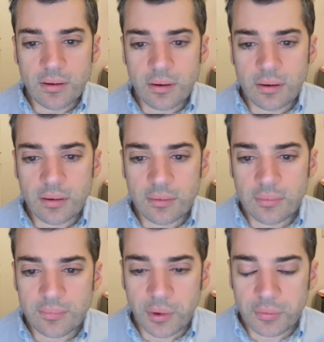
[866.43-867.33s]
are
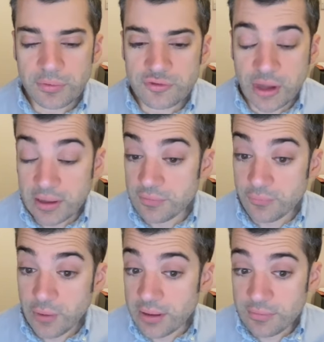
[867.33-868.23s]
both shades
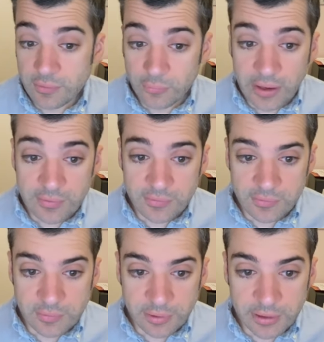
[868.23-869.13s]
of red, so reds,
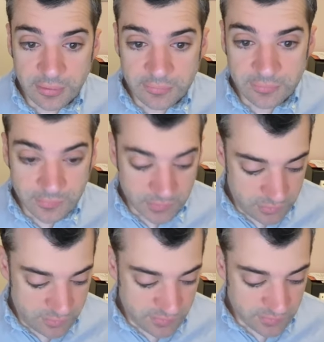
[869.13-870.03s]
simply enough.
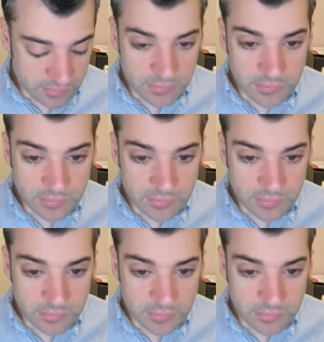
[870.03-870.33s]
Oops.